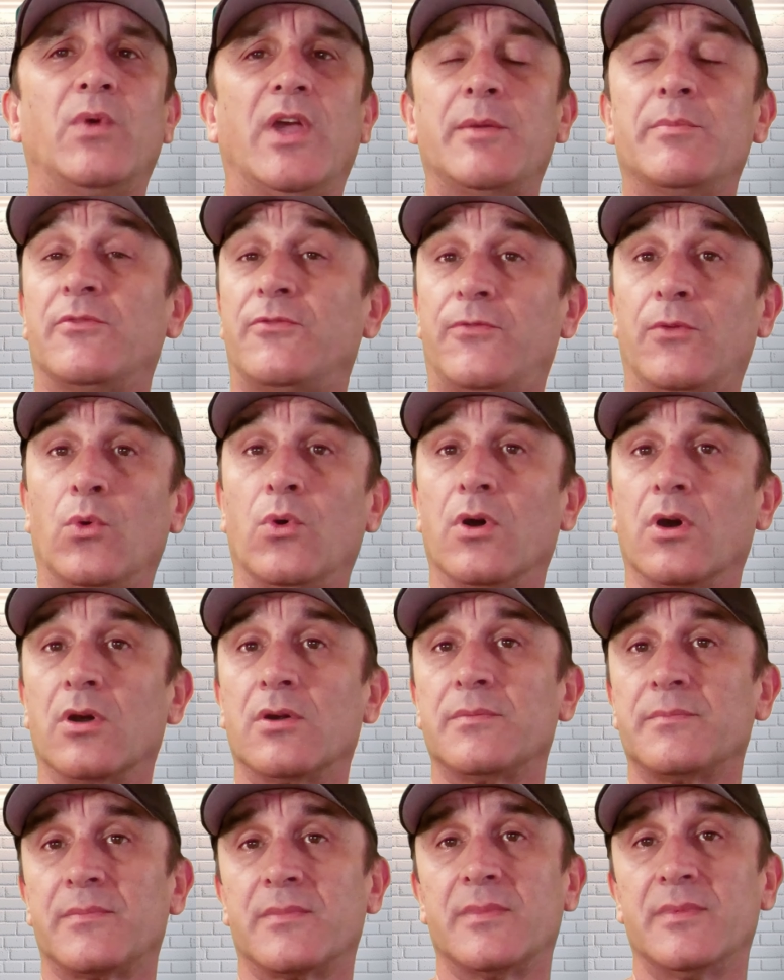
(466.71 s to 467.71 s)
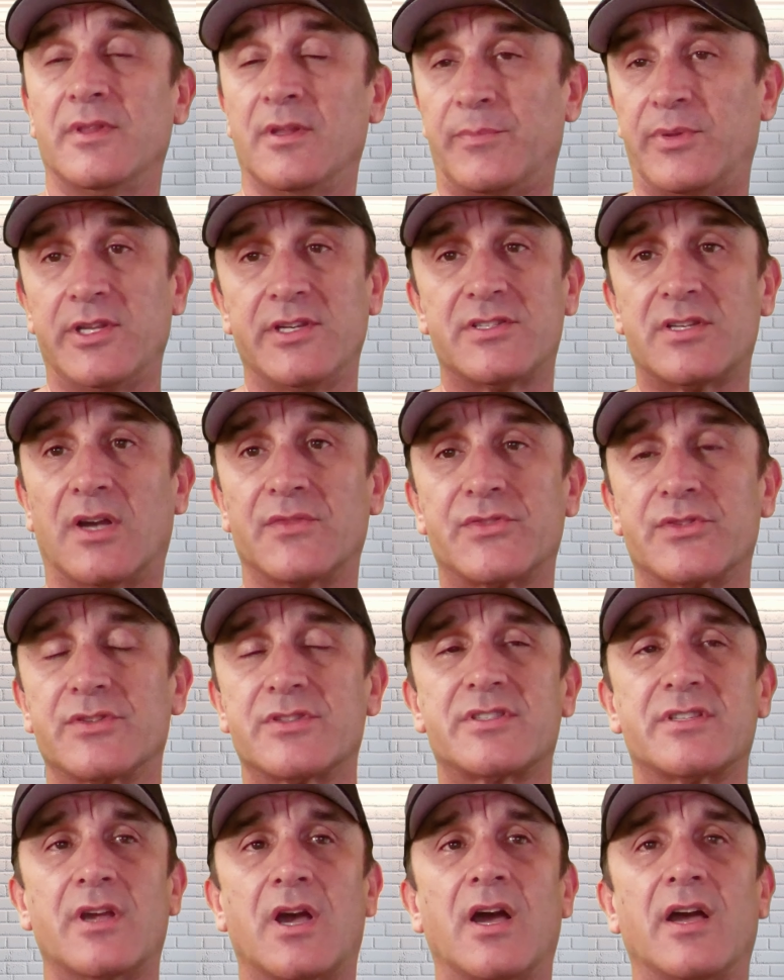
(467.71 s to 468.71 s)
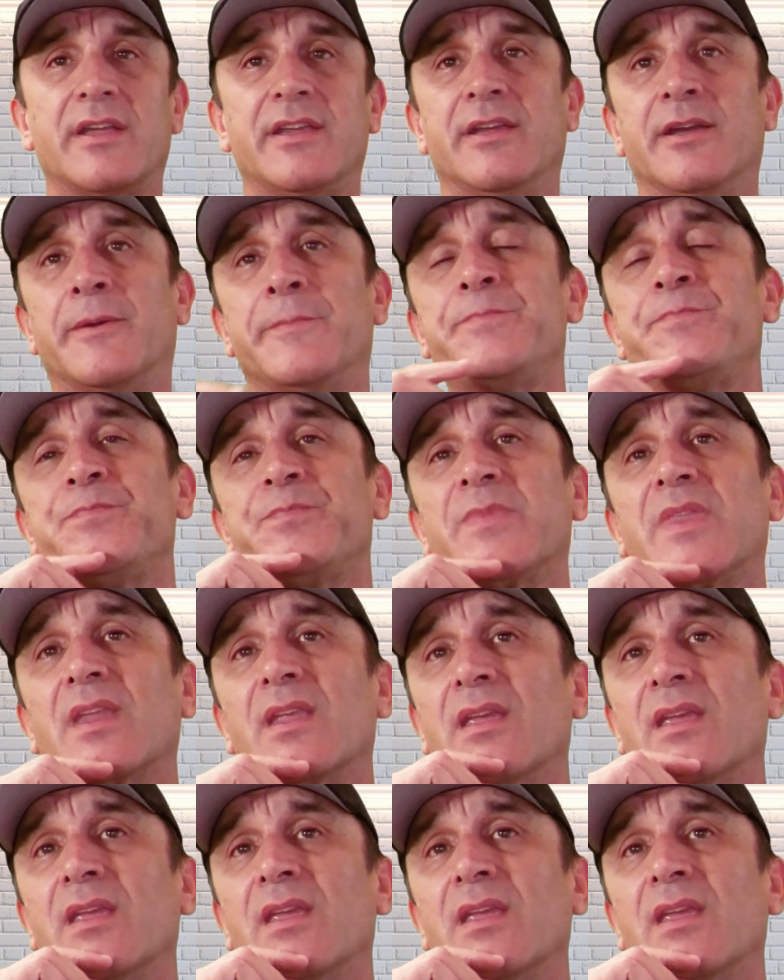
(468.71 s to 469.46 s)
way before the police officer saw him.